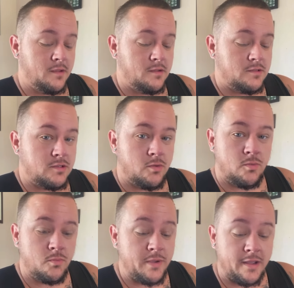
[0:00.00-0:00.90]
So
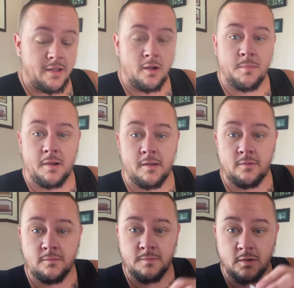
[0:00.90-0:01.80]
we got our bottle,
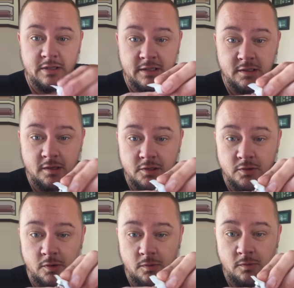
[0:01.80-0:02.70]
our
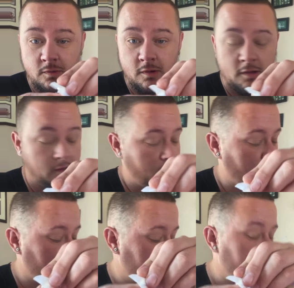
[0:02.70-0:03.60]
testosterone,
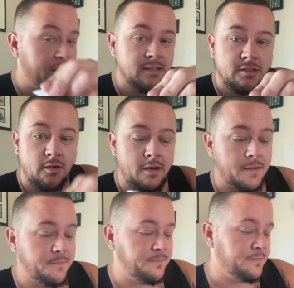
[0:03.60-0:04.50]
with the thing still on it.
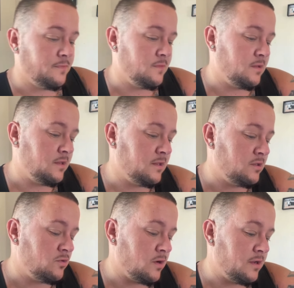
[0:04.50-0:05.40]
I'm gonna let that
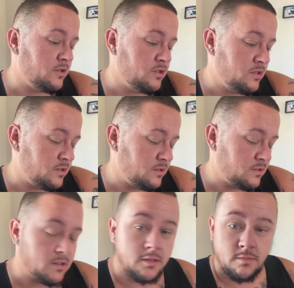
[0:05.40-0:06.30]
dry just a
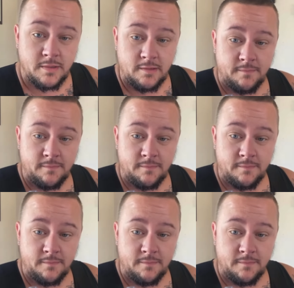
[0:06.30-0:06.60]
little bit.